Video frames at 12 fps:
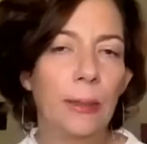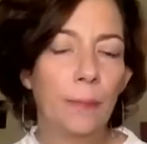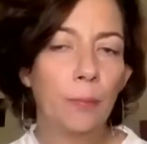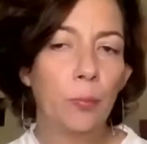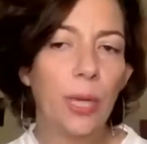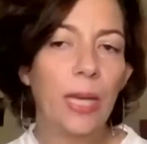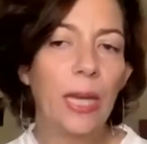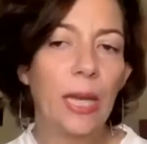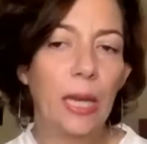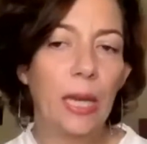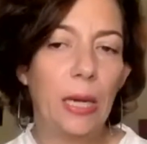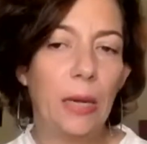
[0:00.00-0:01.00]
bringing
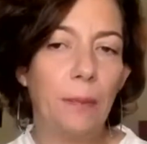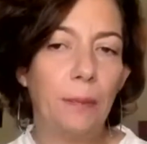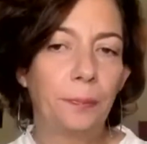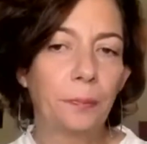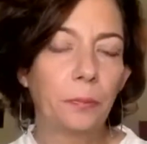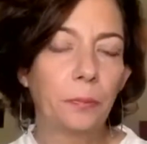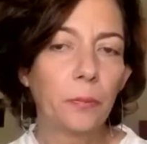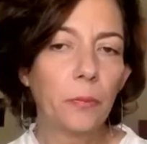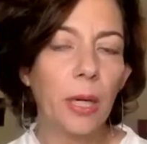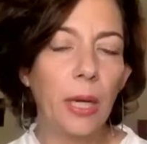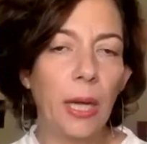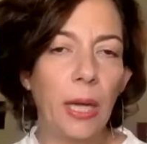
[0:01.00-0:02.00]
in
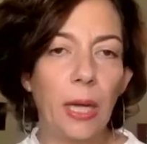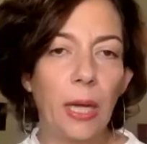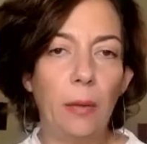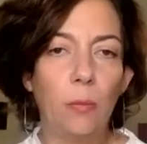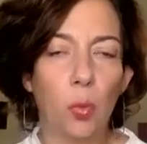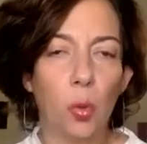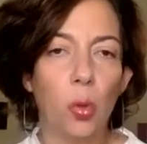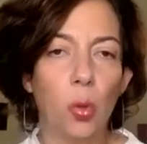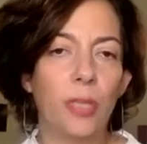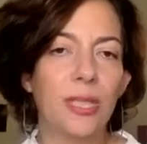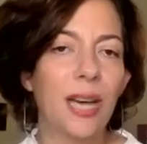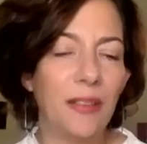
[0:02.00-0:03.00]
a more
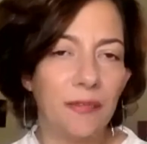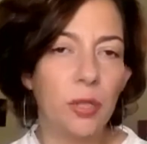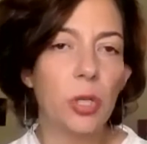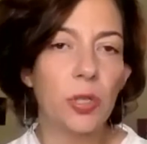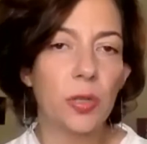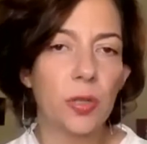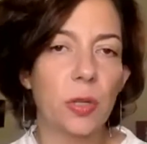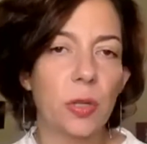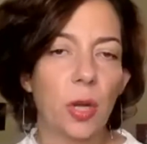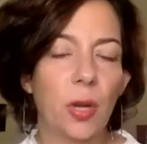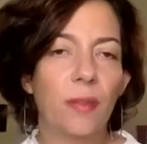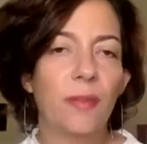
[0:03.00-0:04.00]

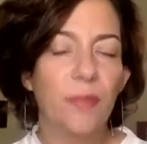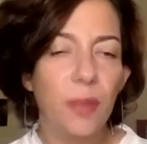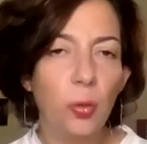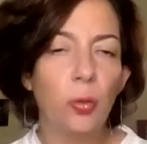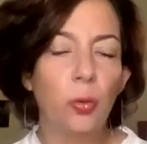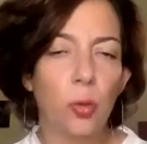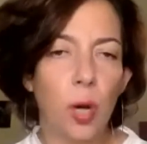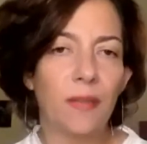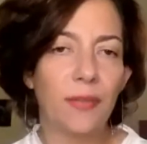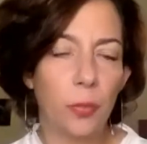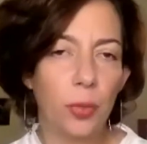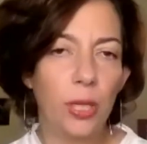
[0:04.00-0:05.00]
diverse view
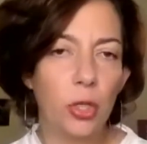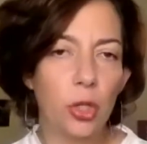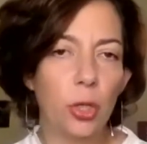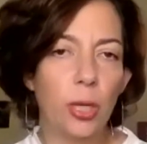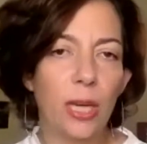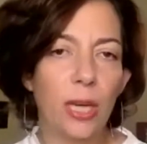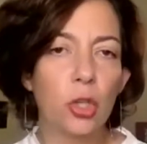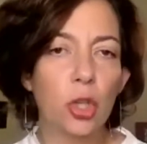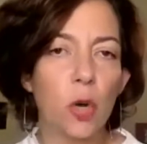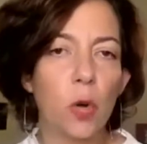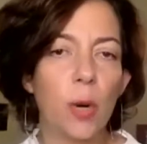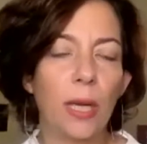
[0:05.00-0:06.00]
of the region and
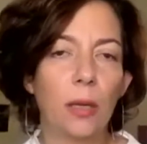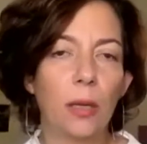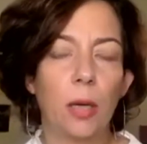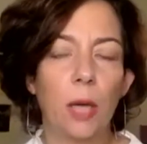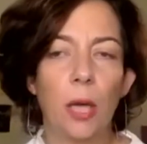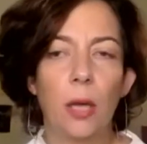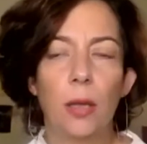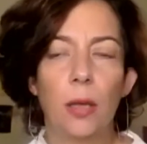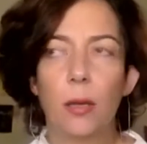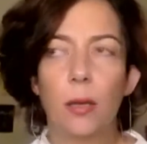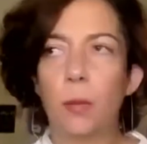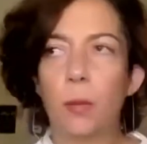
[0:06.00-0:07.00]
showing the
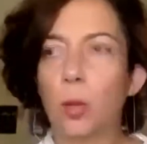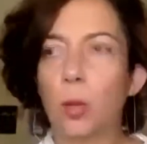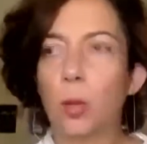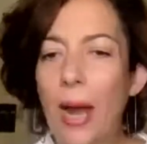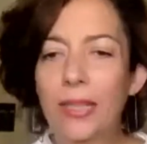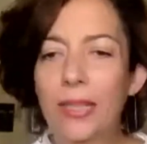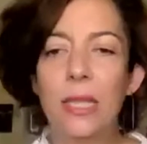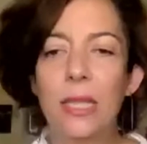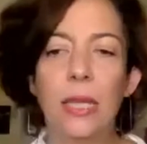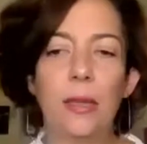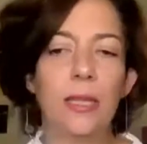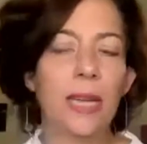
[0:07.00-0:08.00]
plurality,
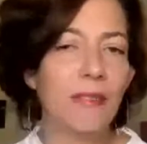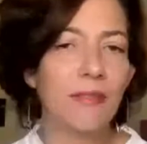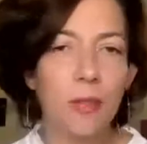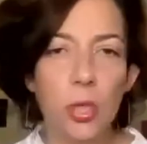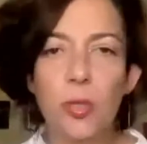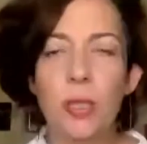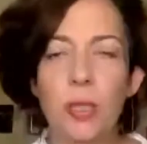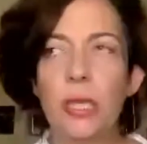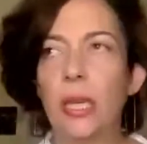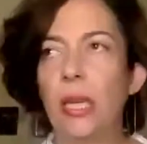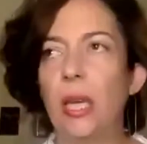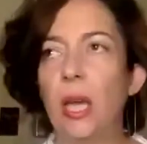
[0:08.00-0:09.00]
the
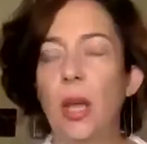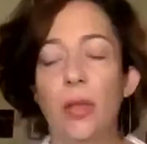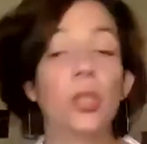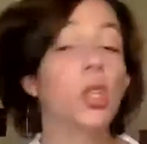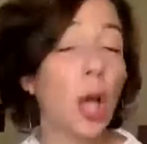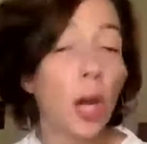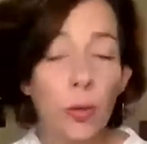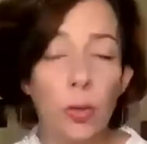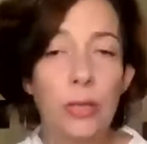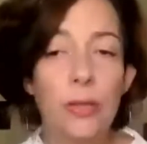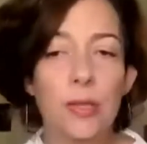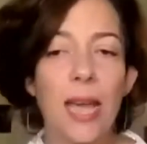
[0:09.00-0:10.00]
diversity, the
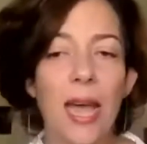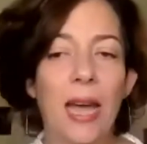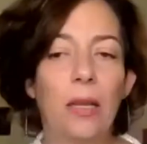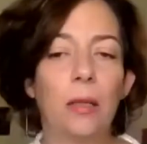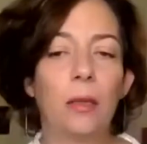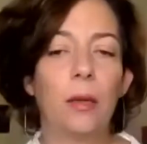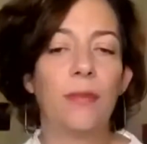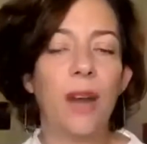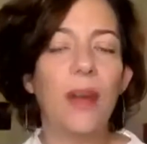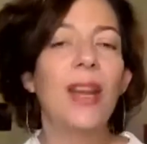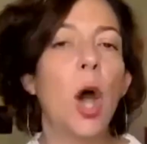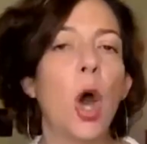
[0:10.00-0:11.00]
tolerance, and the
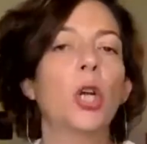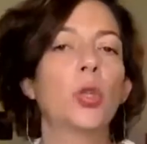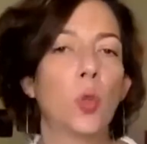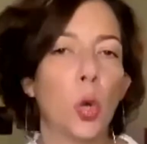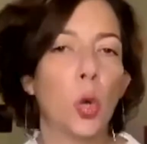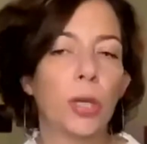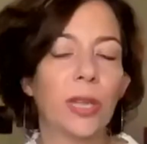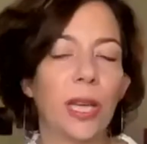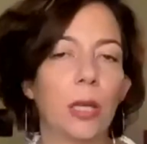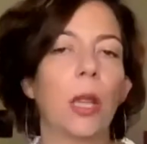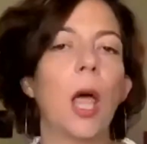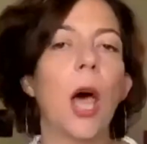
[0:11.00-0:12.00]
very hard work that a
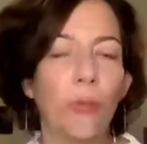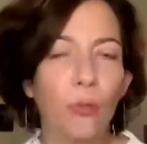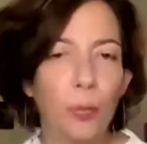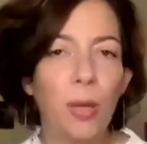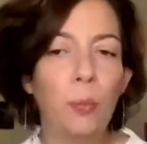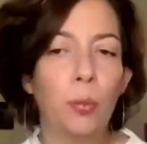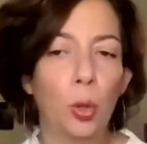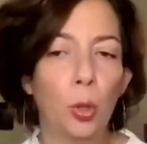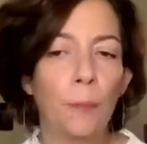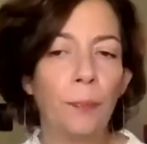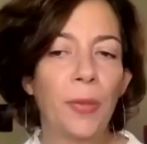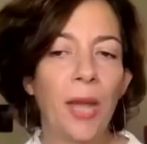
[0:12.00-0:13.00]
lot of
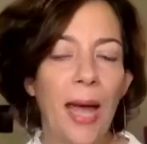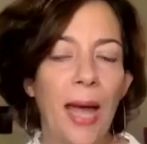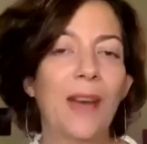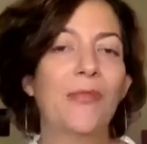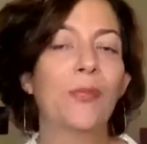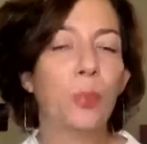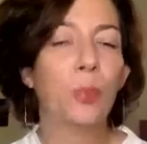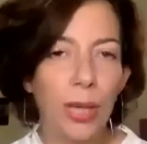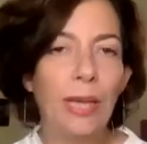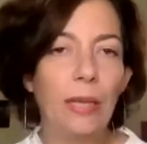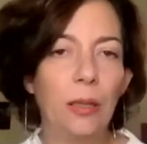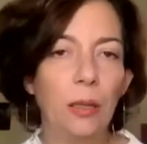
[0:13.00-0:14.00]
people have put
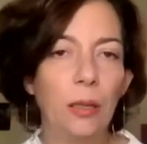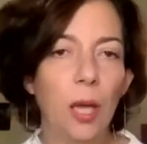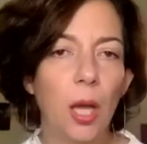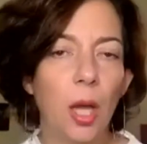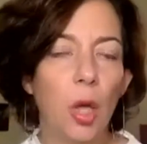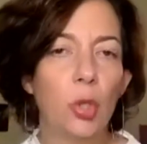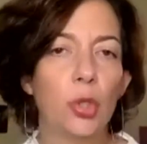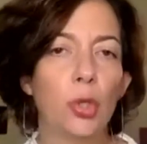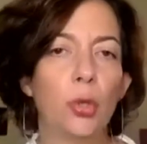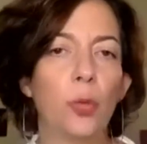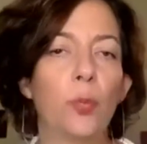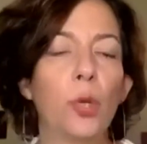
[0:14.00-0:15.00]
in
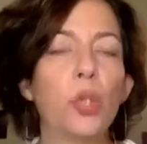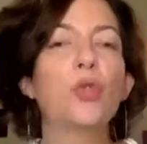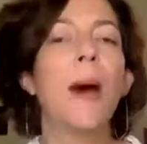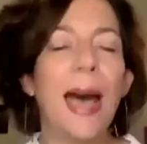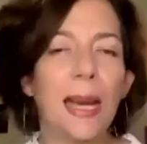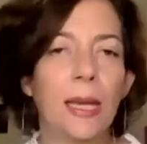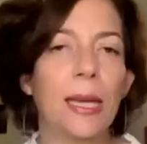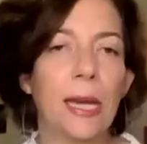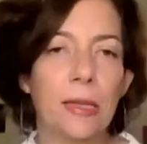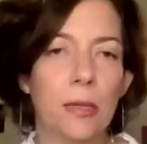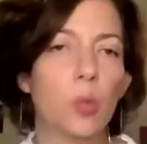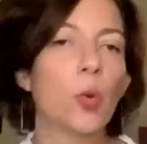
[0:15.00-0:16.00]
to push back
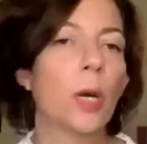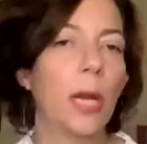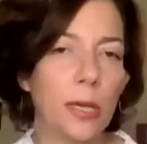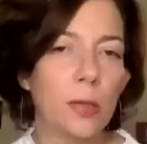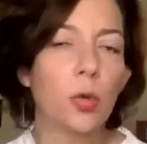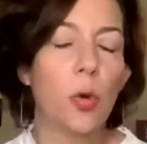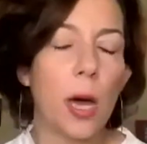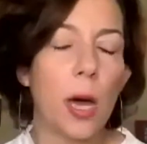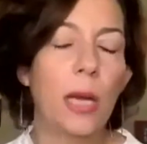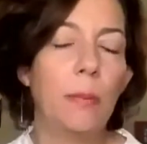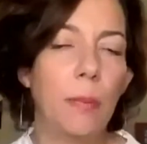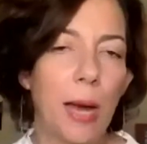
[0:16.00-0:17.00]
against what I
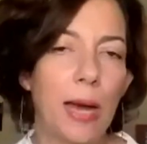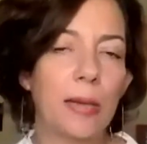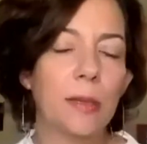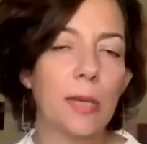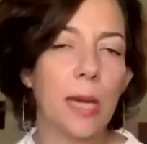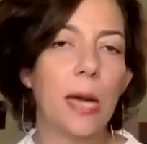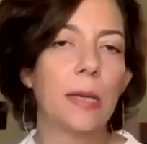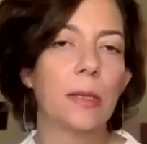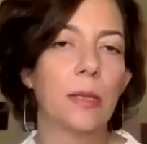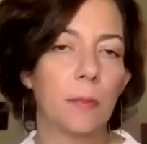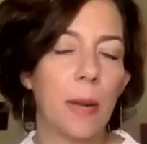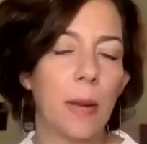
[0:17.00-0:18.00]
describe as
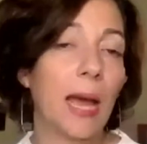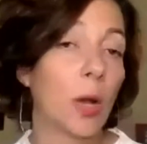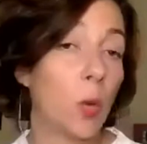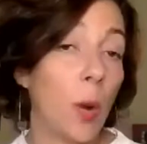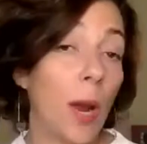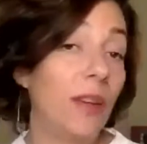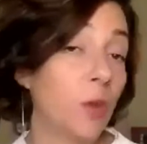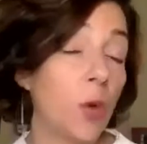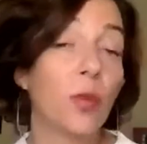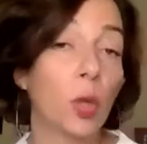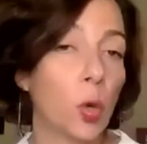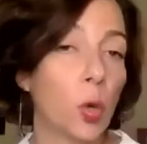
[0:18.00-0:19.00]
the Black Wave
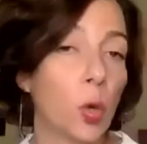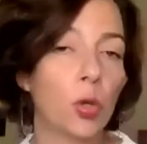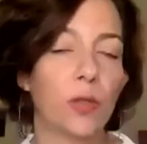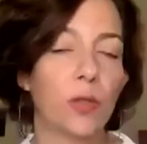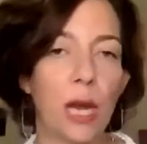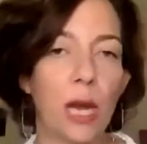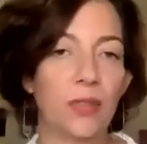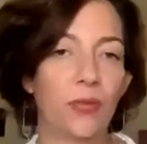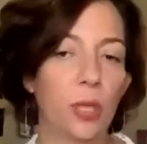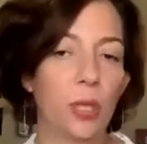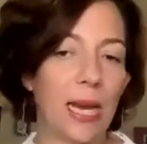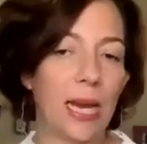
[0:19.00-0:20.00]
over the course of the last
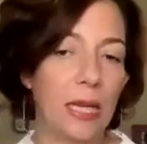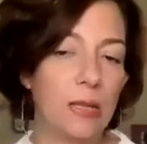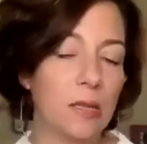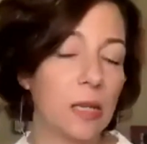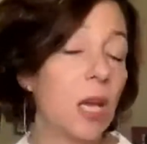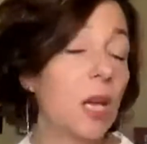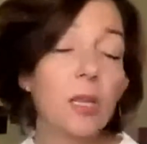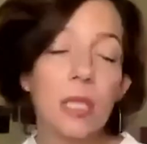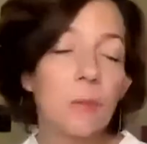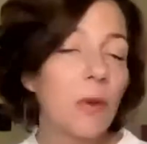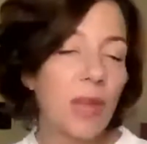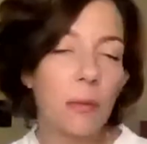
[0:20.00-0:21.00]
few decades.
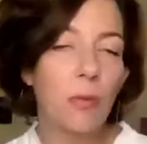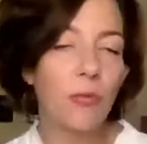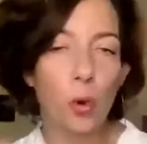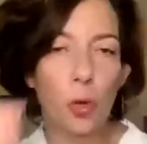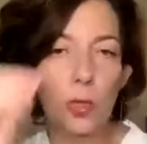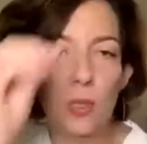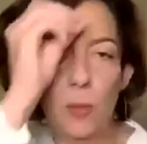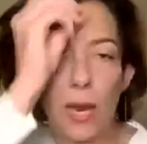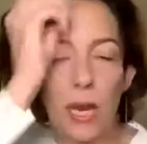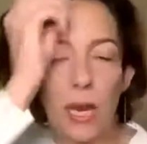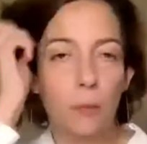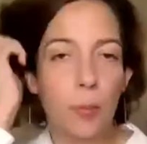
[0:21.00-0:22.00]
Some of them, of course,
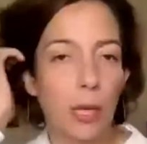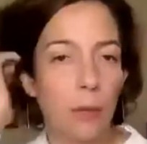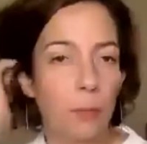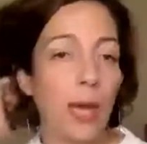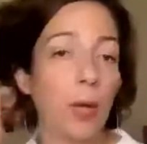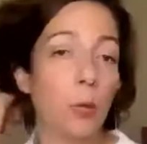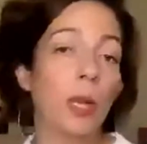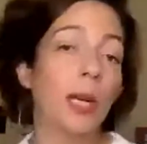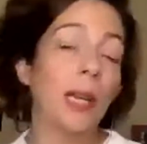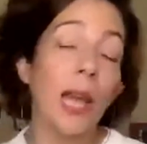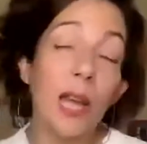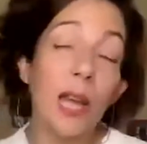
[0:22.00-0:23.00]
paying with their
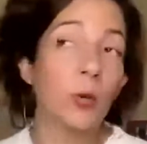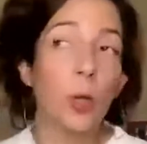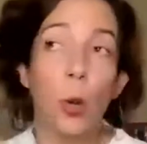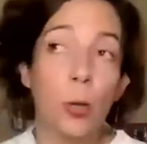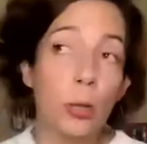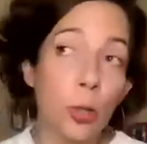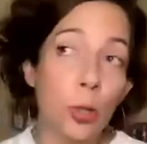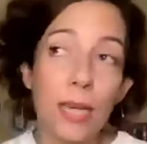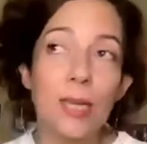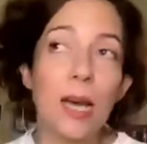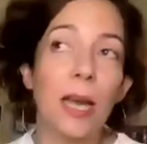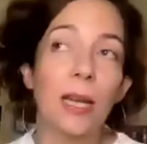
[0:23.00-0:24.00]
life or going to
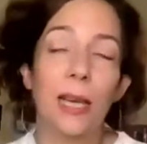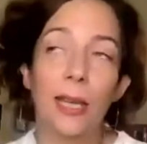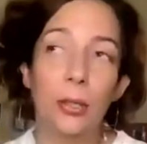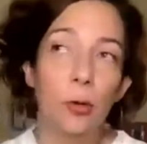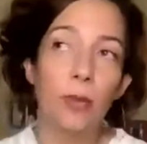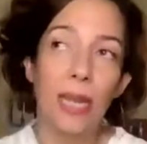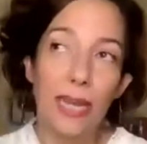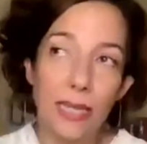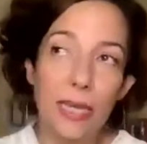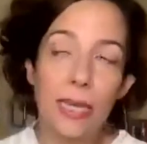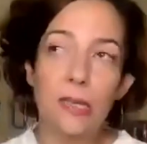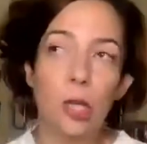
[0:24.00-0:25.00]
exile. I know the
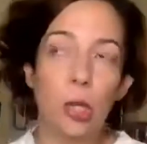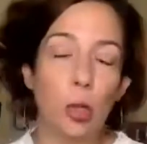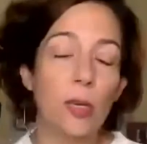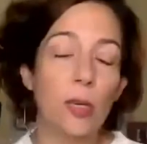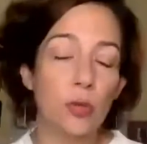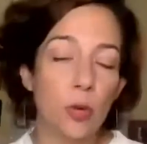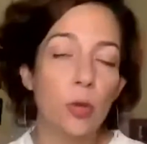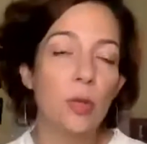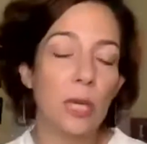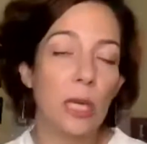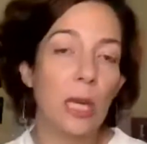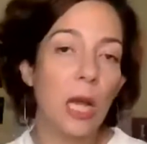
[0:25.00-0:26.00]
ending is not always
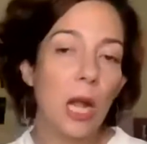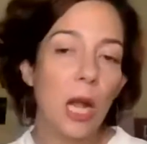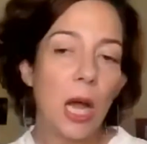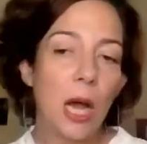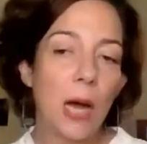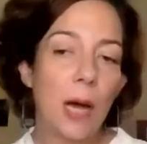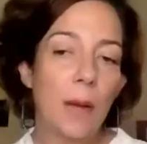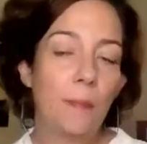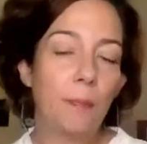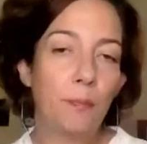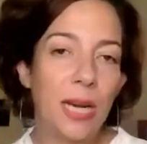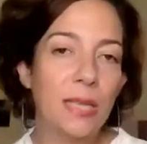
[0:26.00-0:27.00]
rosy,
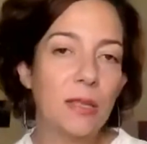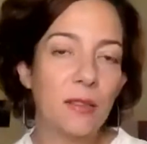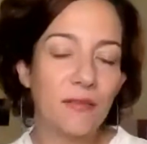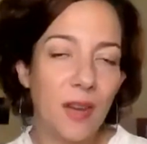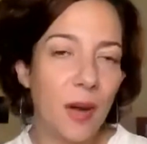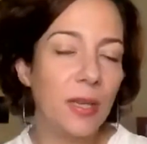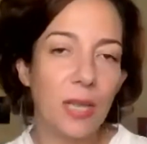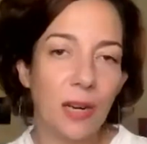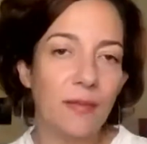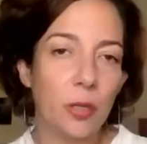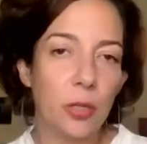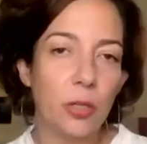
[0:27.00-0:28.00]
but it's a very
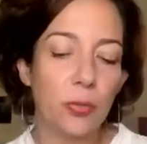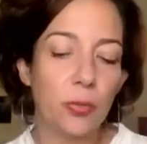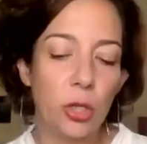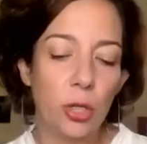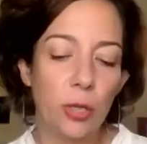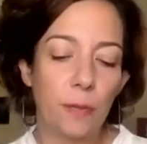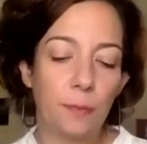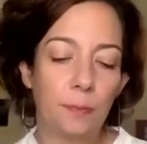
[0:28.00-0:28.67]
diverse region.